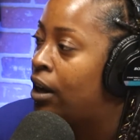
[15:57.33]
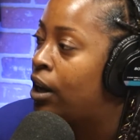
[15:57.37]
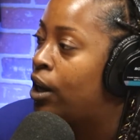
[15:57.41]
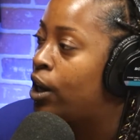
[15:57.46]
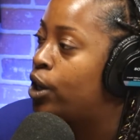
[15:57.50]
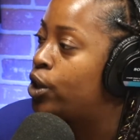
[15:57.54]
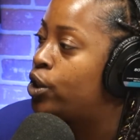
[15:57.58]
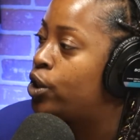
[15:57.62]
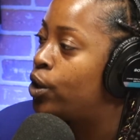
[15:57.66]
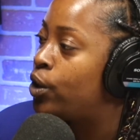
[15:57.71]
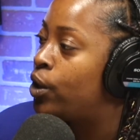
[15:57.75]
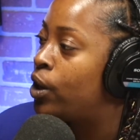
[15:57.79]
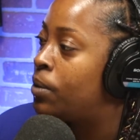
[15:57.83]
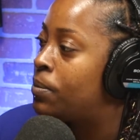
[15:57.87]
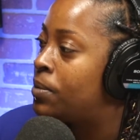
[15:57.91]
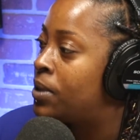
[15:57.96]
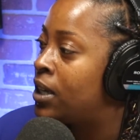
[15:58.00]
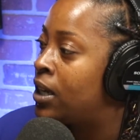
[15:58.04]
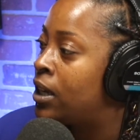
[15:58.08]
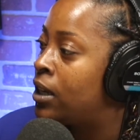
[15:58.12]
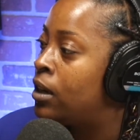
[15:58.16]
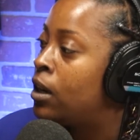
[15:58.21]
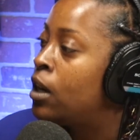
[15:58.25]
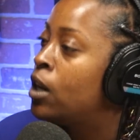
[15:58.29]
You see what I'm
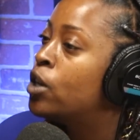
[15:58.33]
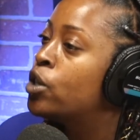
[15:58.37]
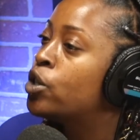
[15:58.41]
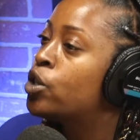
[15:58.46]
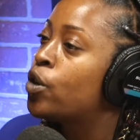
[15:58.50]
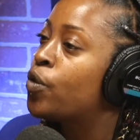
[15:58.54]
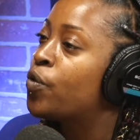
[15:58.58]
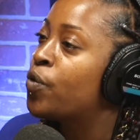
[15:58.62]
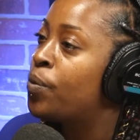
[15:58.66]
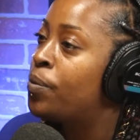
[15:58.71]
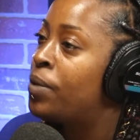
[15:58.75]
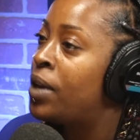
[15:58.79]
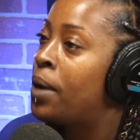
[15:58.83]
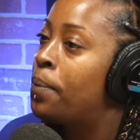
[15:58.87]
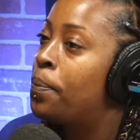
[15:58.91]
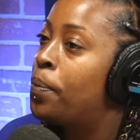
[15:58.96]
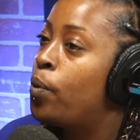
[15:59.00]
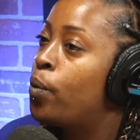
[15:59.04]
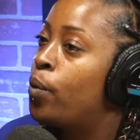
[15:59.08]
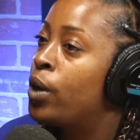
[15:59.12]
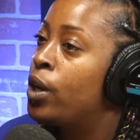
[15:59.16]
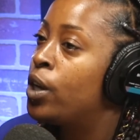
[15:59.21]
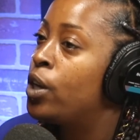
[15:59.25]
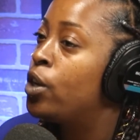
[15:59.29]
saying? So from that
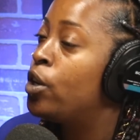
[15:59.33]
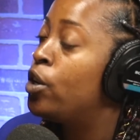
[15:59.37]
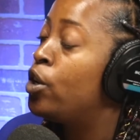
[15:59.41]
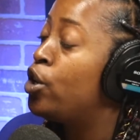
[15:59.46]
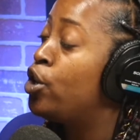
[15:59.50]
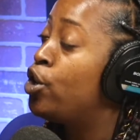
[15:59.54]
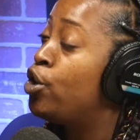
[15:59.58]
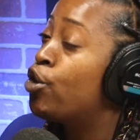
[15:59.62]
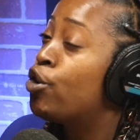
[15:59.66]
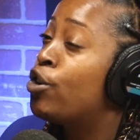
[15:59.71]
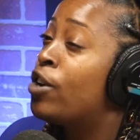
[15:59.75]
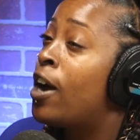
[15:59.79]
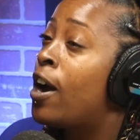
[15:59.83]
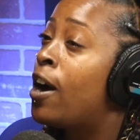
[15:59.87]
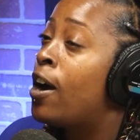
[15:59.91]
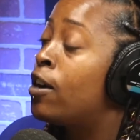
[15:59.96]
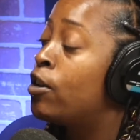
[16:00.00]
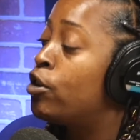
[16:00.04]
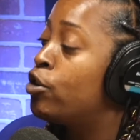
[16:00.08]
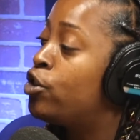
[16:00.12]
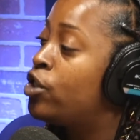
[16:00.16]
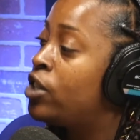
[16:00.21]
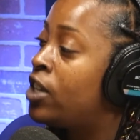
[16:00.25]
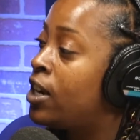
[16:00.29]
point, you're not
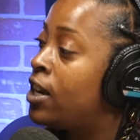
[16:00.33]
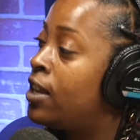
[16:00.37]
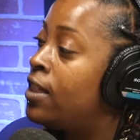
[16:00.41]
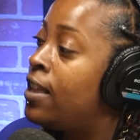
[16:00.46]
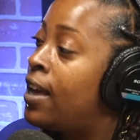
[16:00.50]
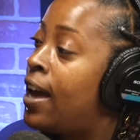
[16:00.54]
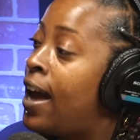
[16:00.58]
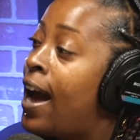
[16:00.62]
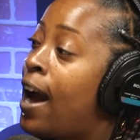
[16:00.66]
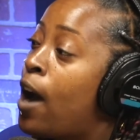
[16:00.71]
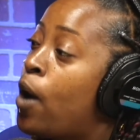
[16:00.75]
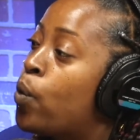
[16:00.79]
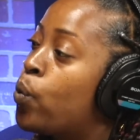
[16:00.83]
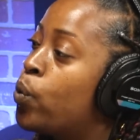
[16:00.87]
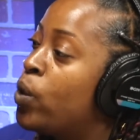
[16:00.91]
understanding that how